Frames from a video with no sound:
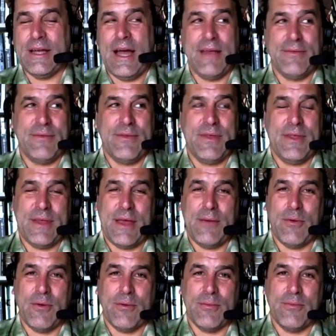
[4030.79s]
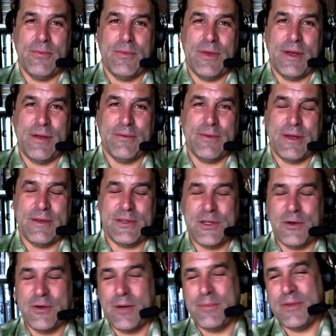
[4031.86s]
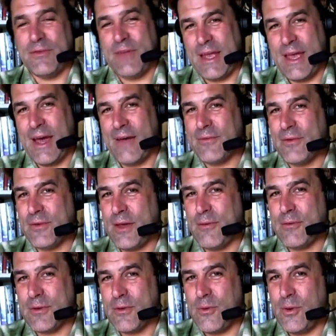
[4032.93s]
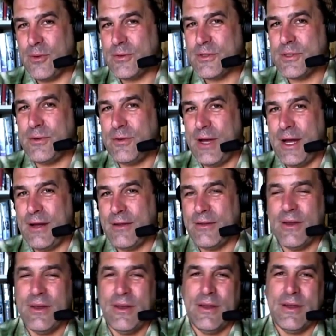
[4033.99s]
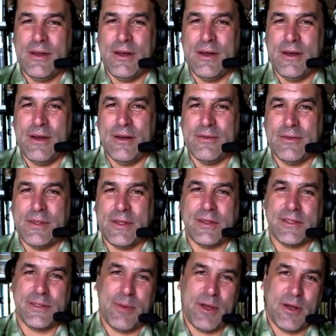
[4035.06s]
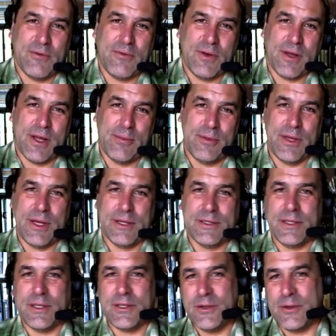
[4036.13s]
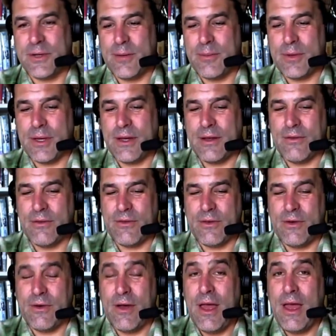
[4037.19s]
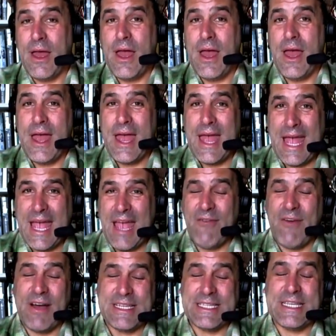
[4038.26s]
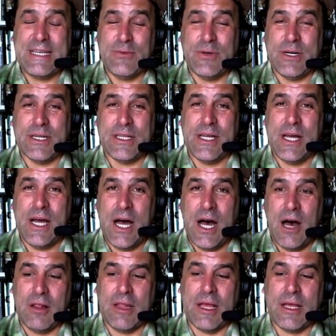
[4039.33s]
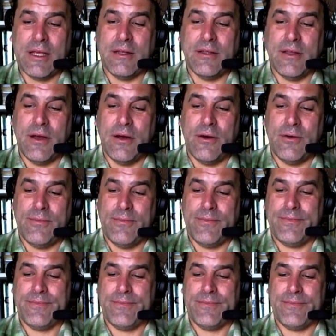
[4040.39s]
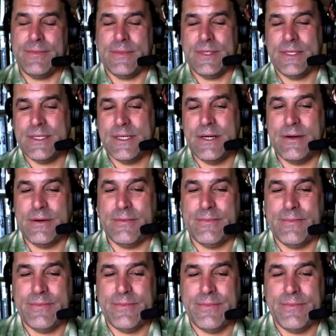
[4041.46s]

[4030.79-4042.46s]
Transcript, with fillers: they showed up the day after they were, quote, sold out. Then they disappeared for a couple of days, and they showed up again. So if I see one, I'll let you know. So,